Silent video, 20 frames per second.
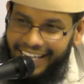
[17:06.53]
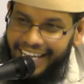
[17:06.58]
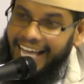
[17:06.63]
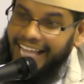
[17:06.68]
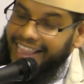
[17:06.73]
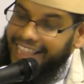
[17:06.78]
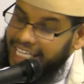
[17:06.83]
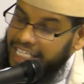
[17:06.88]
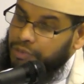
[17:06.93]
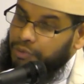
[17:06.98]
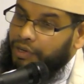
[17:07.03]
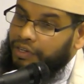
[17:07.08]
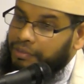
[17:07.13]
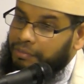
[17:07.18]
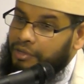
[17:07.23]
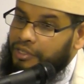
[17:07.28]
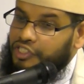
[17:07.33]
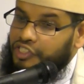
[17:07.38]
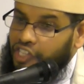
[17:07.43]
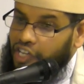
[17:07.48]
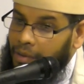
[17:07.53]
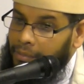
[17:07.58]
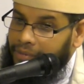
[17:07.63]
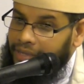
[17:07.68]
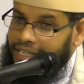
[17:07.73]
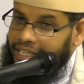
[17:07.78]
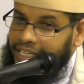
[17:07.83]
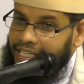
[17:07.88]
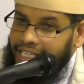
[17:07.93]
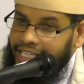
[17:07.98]
And that's one of the most
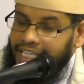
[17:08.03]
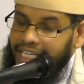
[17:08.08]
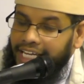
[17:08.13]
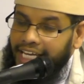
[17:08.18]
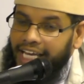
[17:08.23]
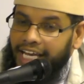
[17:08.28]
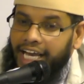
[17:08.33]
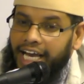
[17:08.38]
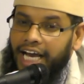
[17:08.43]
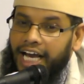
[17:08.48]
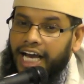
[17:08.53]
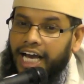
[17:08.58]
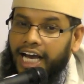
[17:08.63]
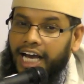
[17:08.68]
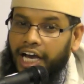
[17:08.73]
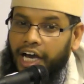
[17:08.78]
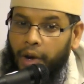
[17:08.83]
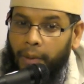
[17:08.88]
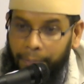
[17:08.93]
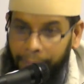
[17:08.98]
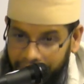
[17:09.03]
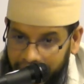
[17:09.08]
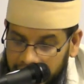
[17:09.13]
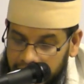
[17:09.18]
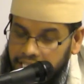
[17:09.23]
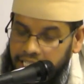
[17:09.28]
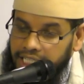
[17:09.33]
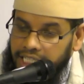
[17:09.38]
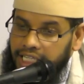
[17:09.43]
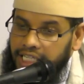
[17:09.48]
common
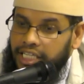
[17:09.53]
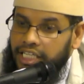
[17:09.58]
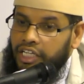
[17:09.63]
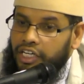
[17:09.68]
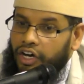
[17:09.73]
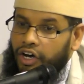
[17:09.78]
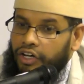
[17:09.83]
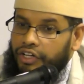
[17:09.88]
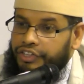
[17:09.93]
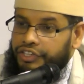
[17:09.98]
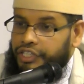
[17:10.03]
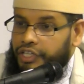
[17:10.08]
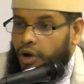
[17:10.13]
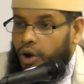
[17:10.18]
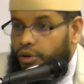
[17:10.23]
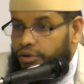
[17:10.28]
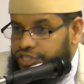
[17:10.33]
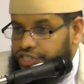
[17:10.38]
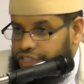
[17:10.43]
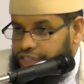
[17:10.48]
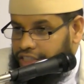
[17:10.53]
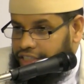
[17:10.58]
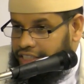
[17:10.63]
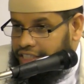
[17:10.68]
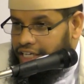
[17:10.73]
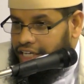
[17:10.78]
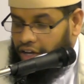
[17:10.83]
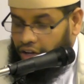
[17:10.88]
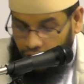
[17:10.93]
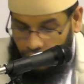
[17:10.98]
opinion on the
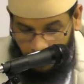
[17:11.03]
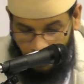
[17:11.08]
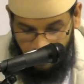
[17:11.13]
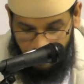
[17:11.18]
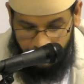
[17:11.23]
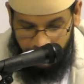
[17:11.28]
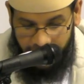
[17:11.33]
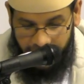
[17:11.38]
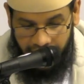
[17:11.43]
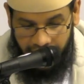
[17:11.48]
origin of